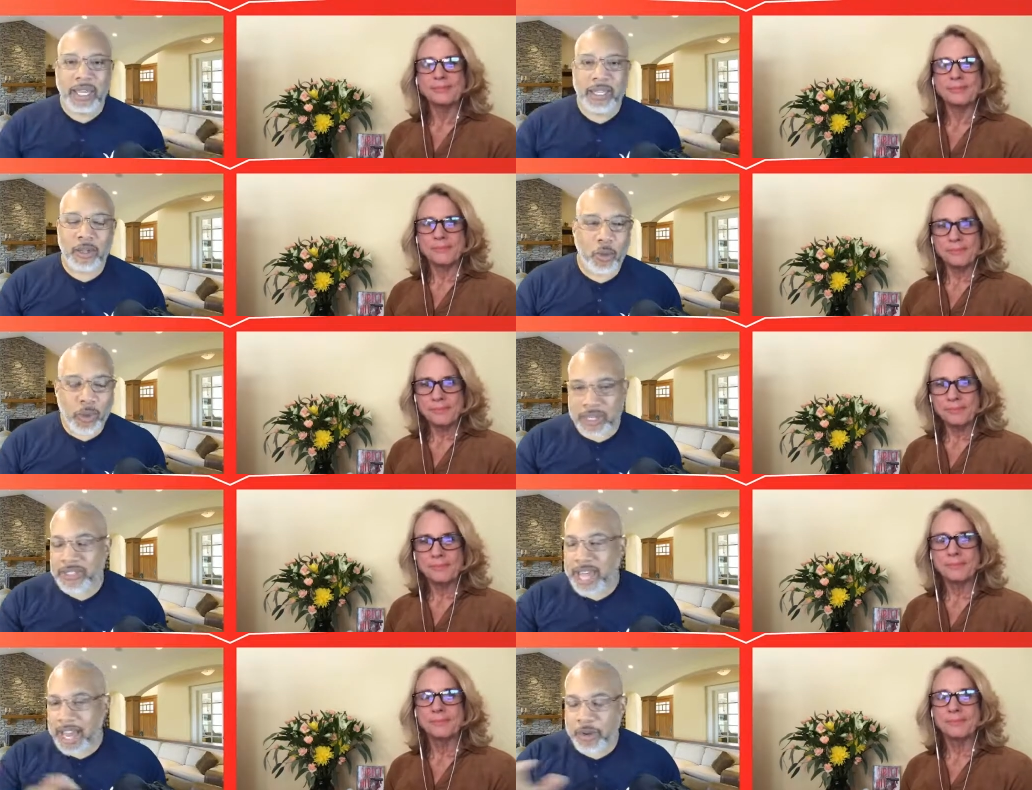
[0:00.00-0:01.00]
Speaker 1: You know, what
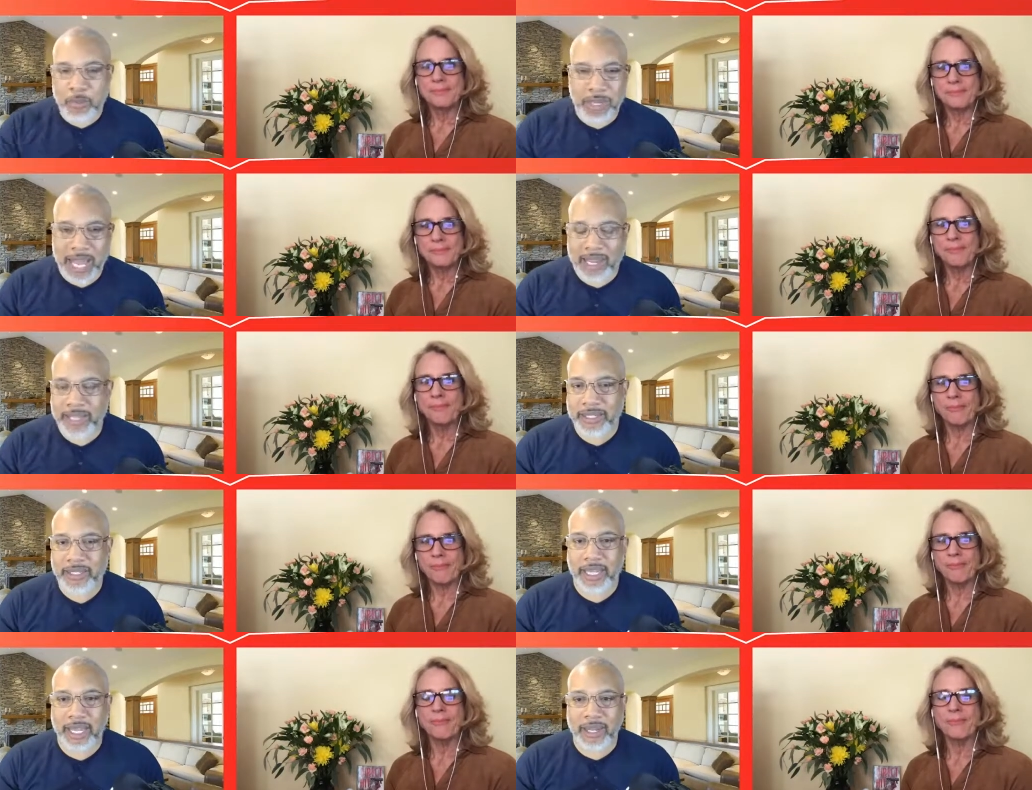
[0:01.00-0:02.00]
is it? How do you apply
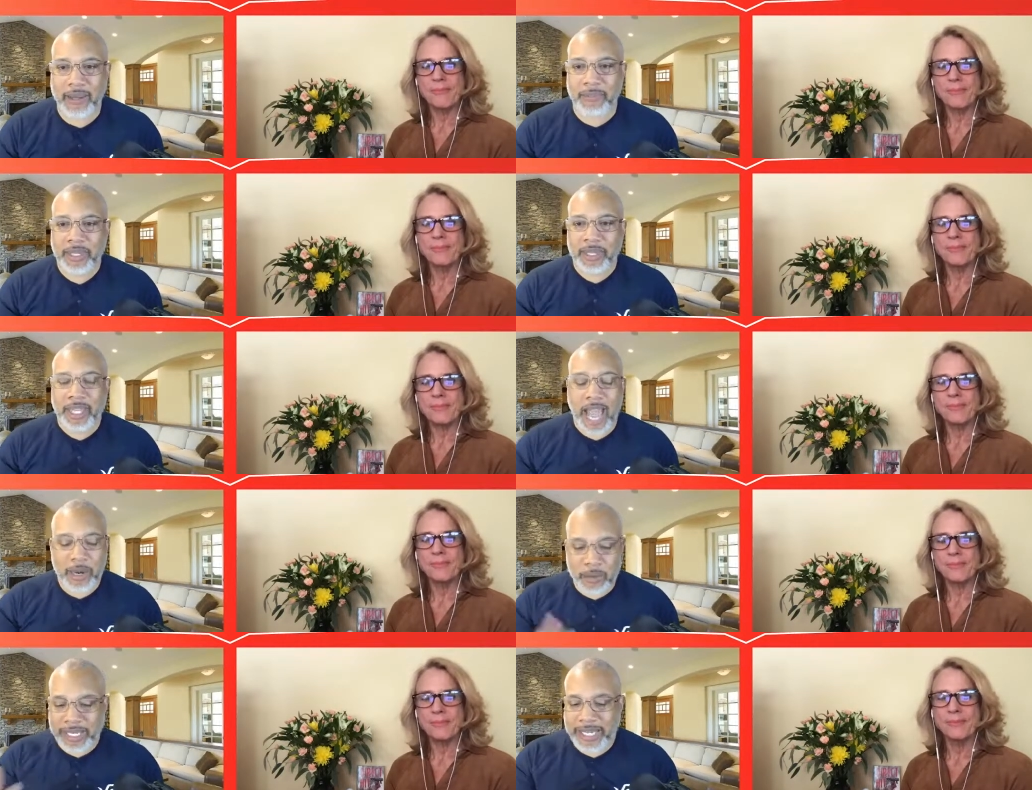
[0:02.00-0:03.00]
it? Um,
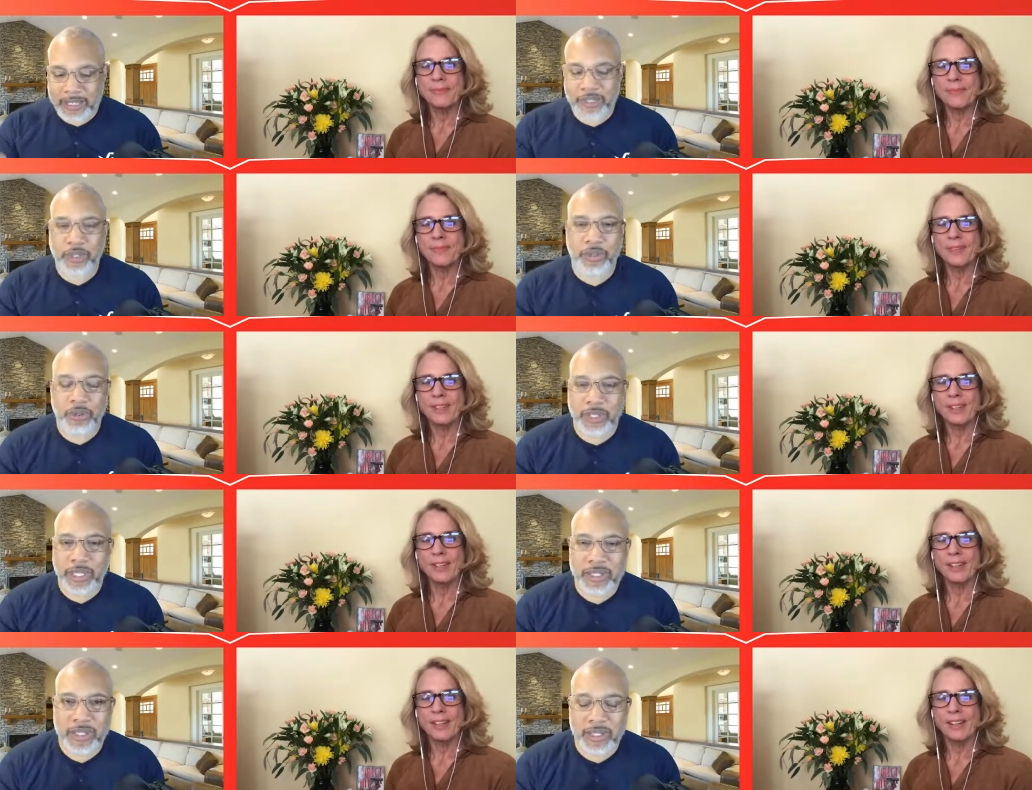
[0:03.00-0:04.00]
how do we get to
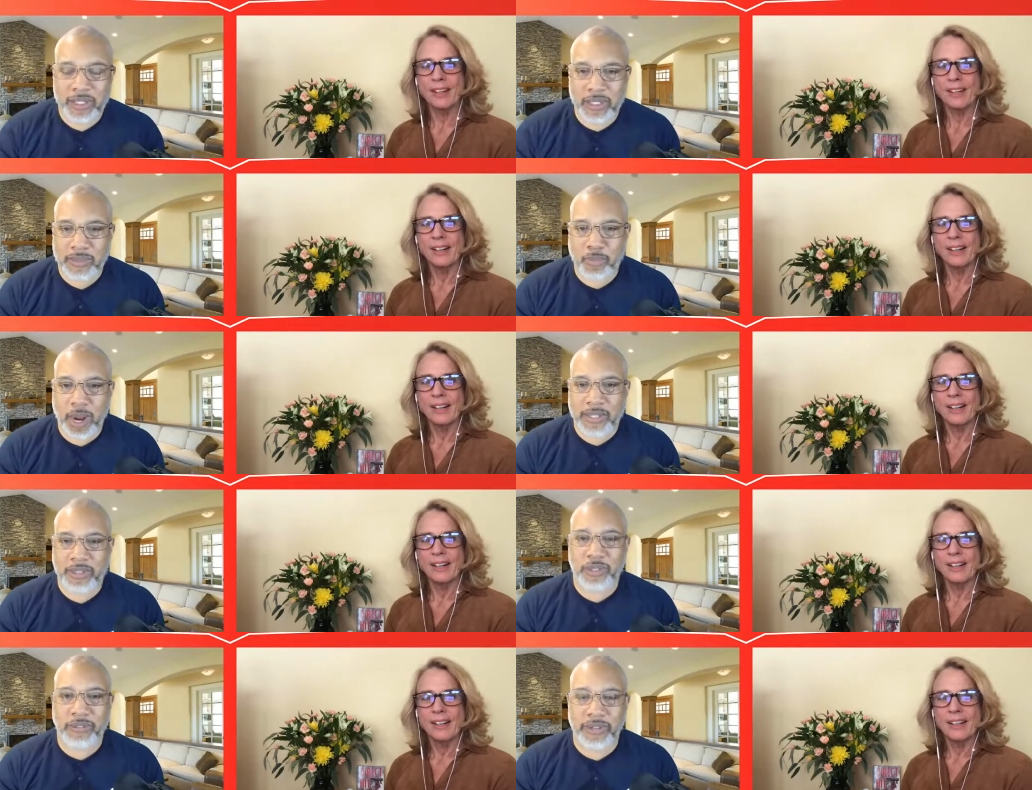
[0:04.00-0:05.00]
this this this
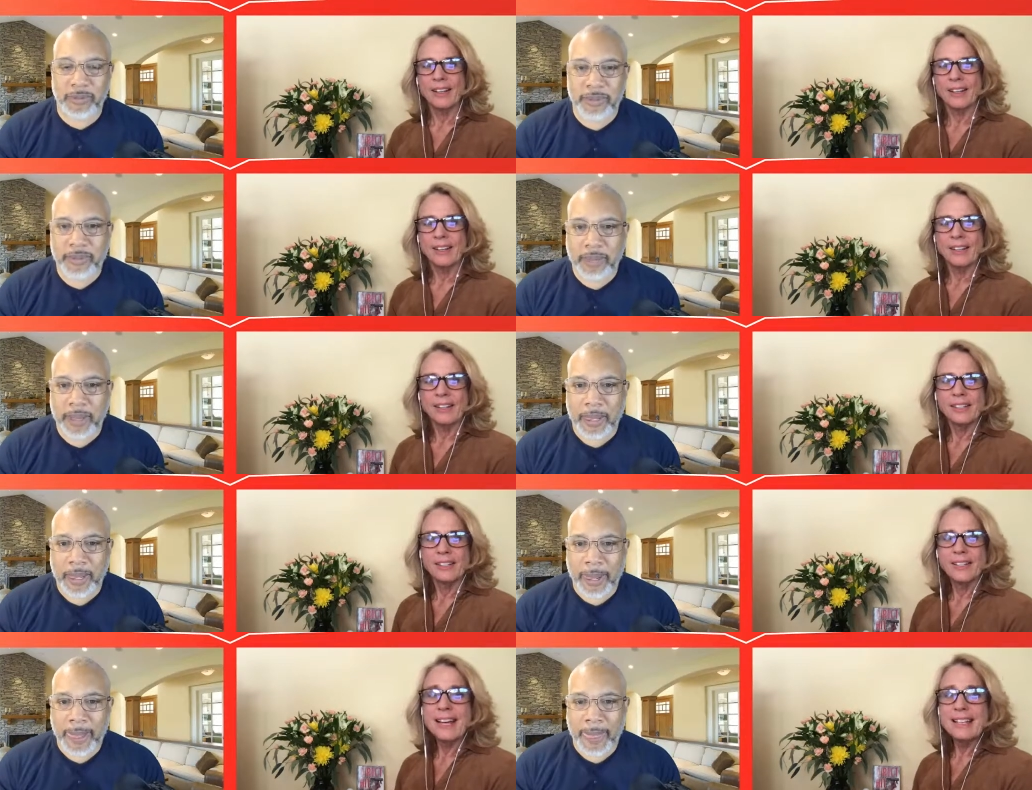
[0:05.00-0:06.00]
process you developed
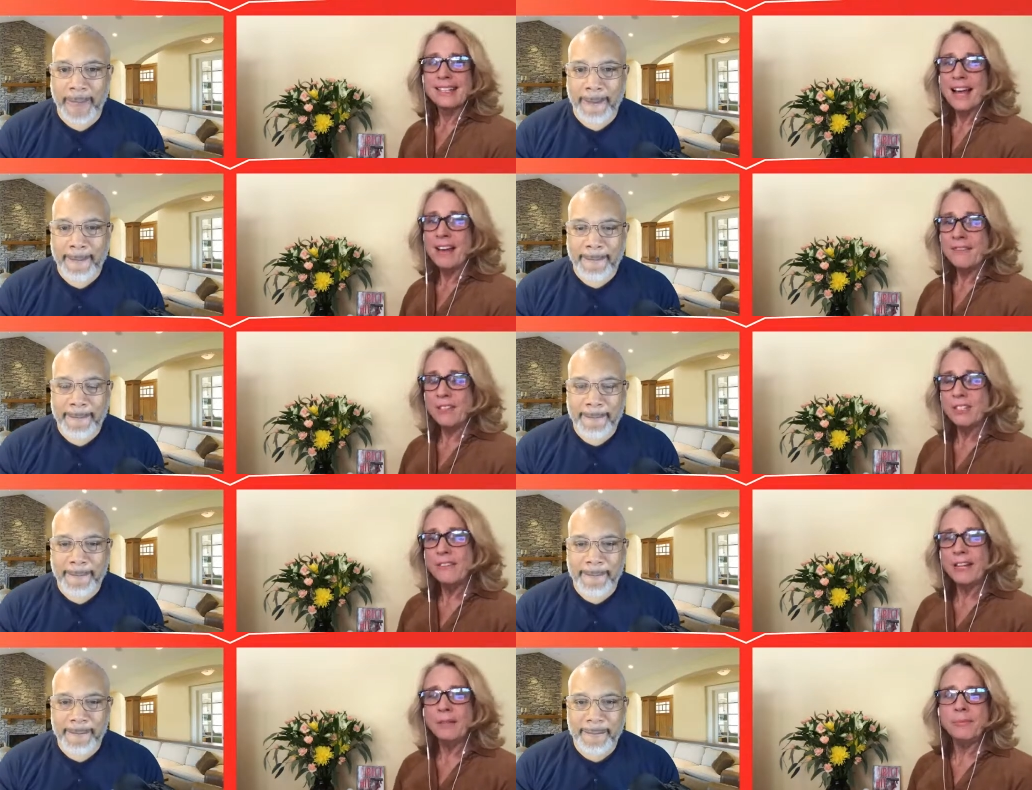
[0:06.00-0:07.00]
Speaker 2: Yes, I first
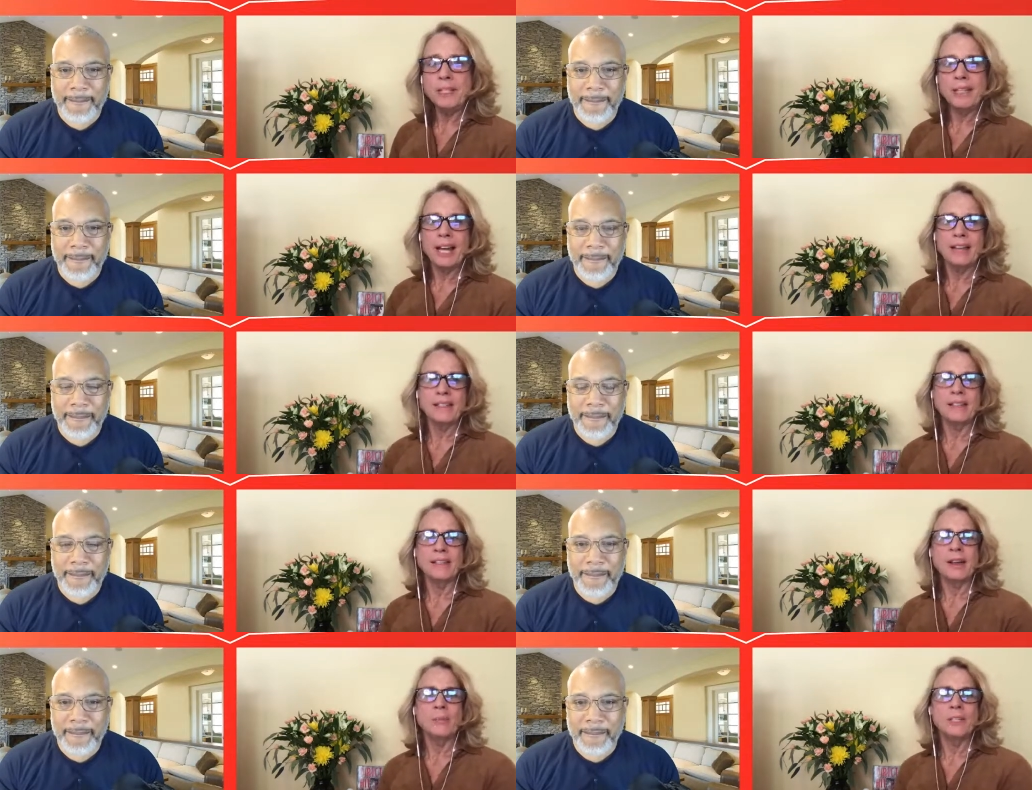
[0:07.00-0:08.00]
developed it as
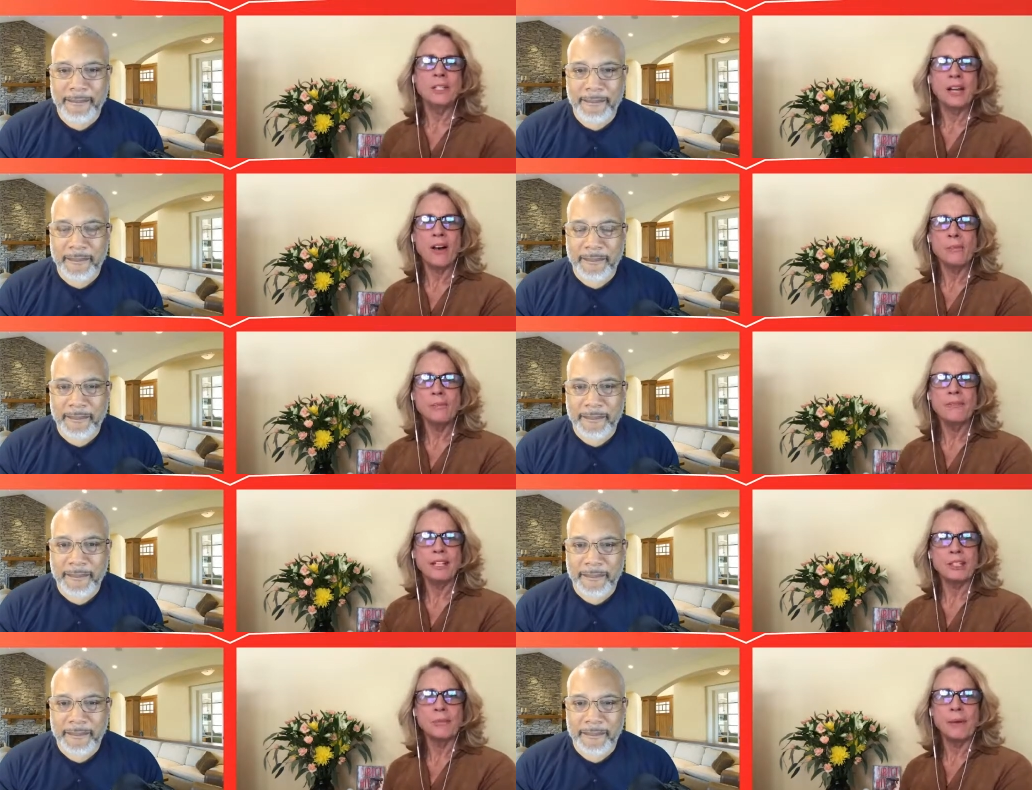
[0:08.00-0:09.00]
an LPGA golf
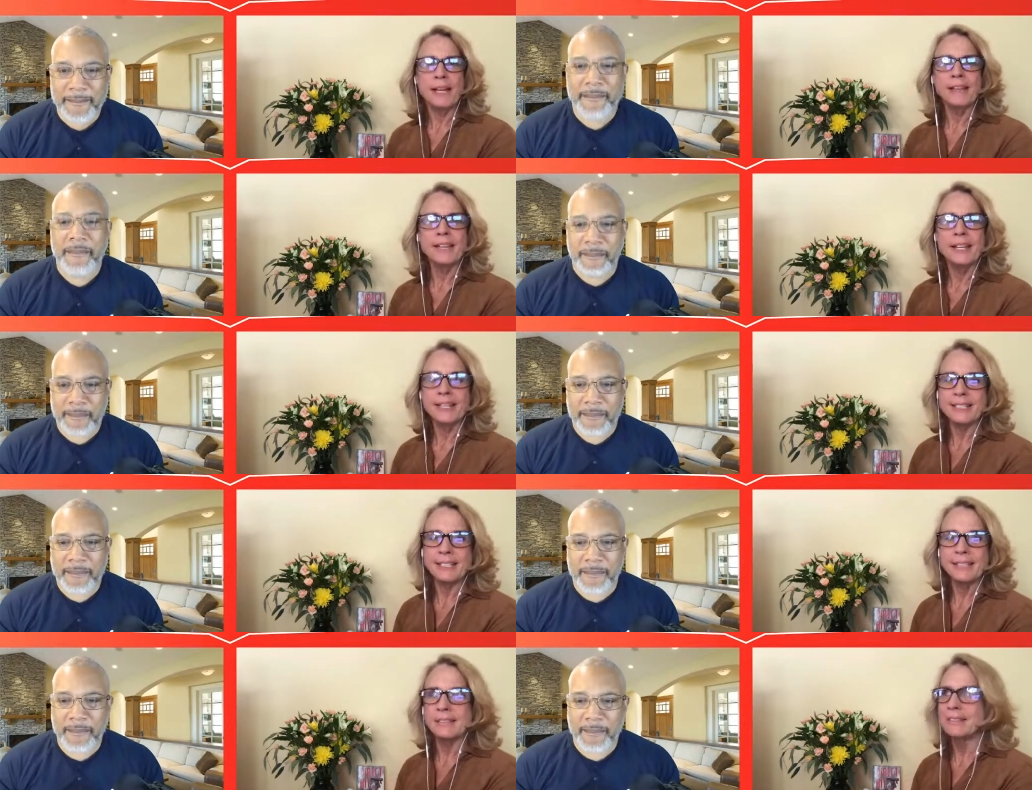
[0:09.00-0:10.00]
professional back in the
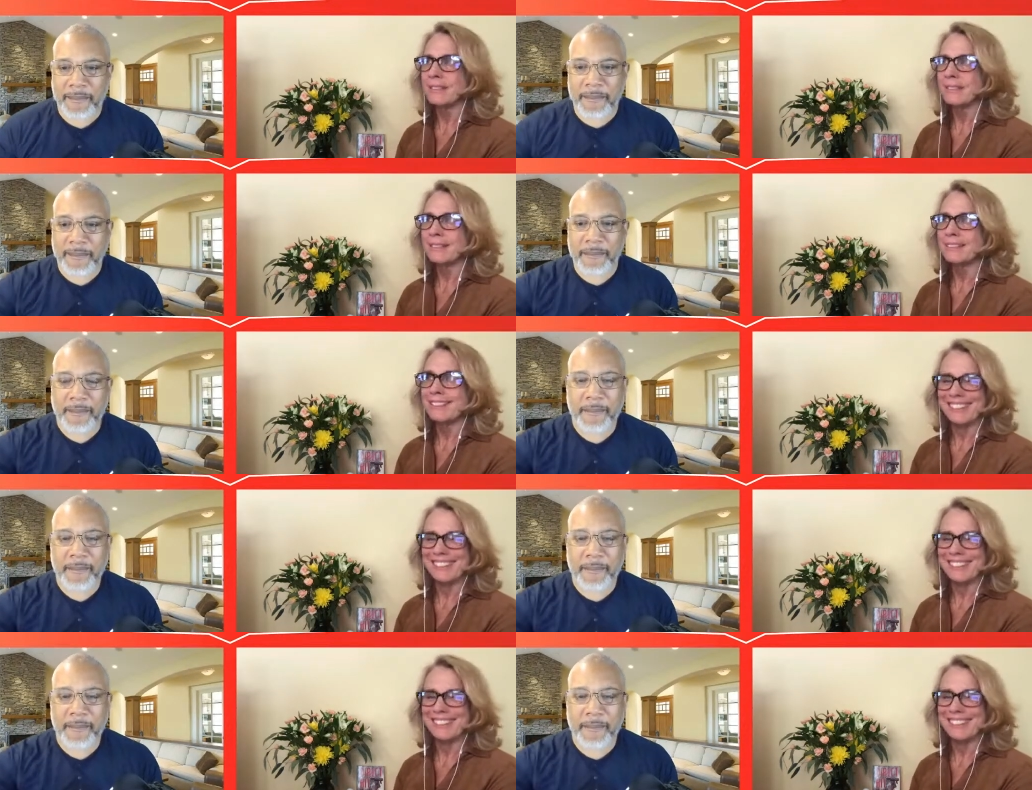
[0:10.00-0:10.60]
1990s.